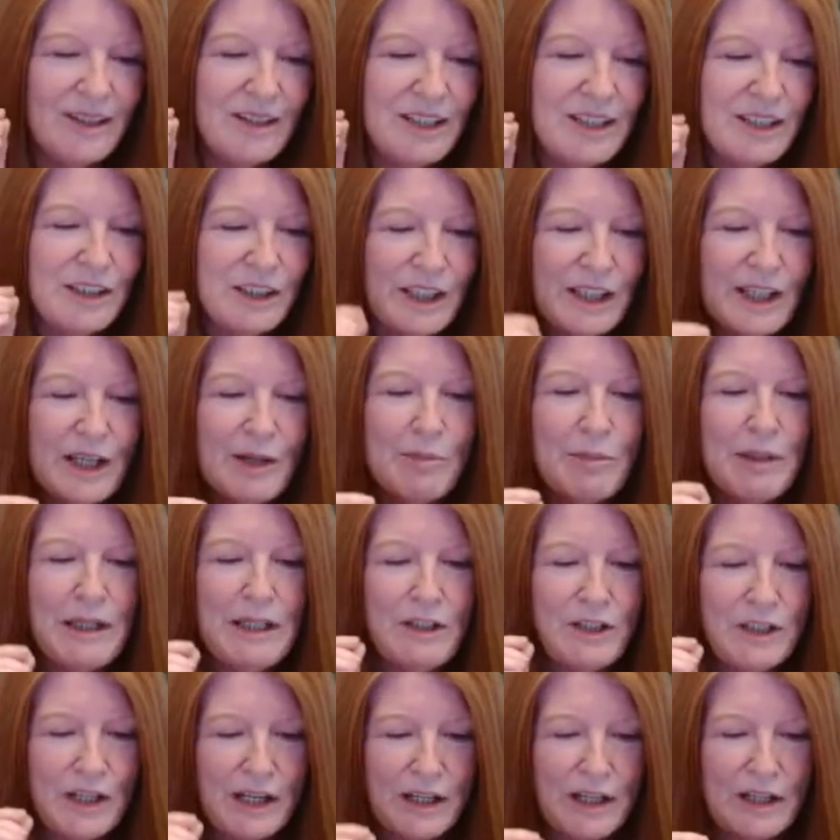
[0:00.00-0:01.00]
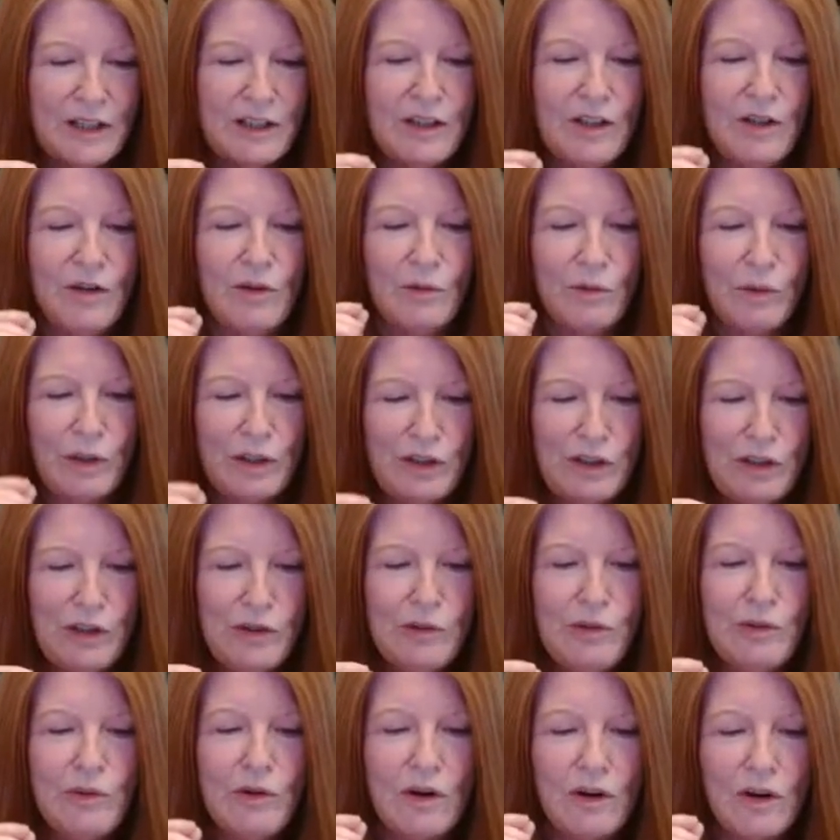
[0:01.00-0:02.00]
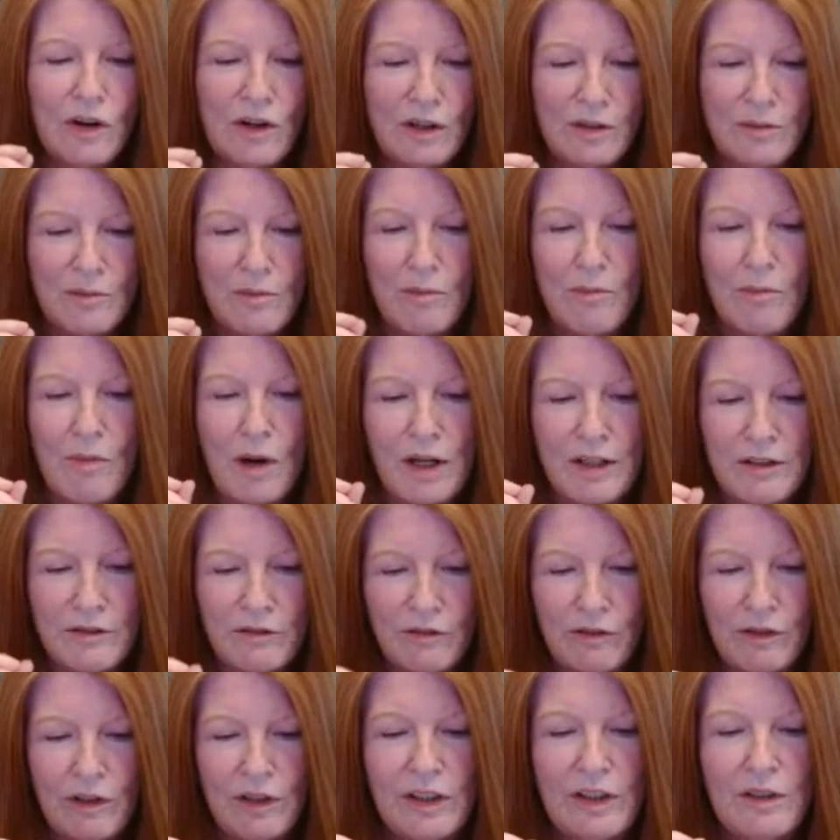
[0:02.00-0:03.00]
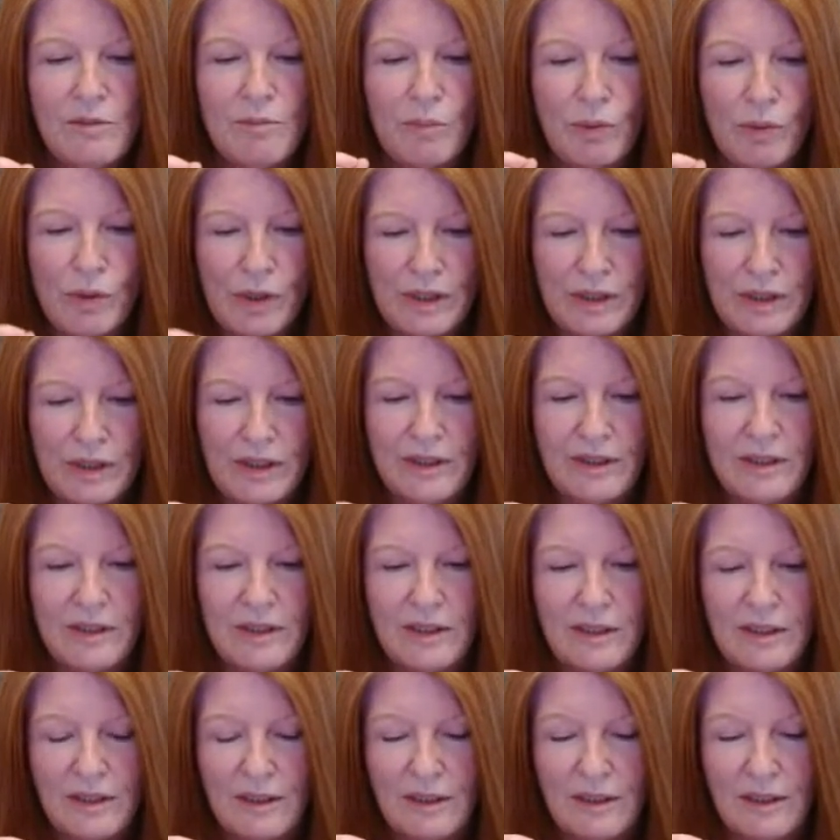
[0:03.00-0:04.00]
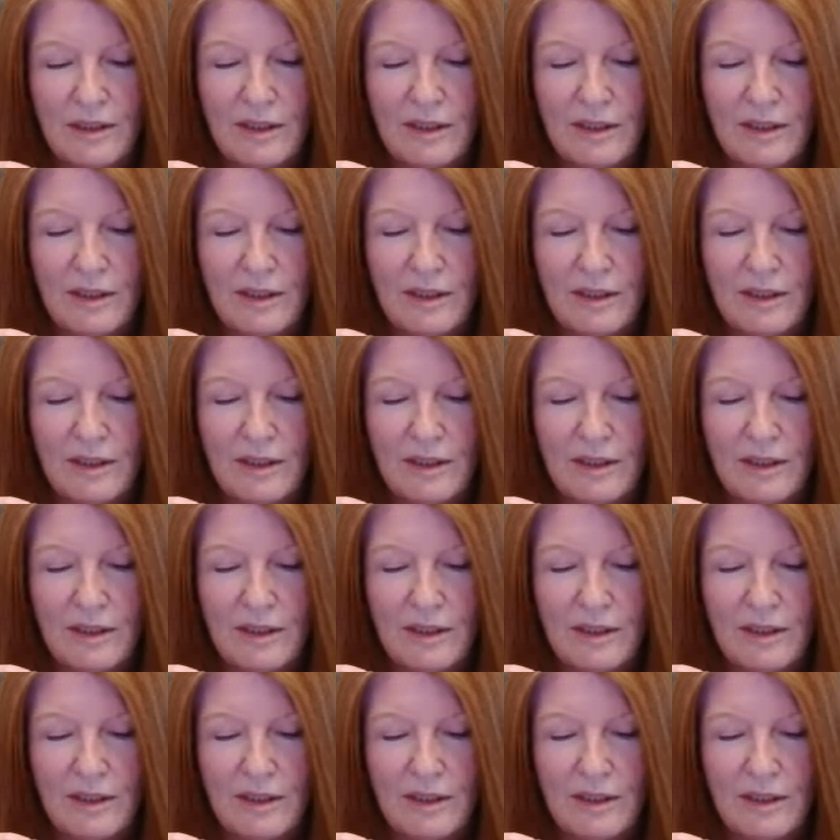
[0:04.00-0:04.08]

This can be done when you are mindfully present.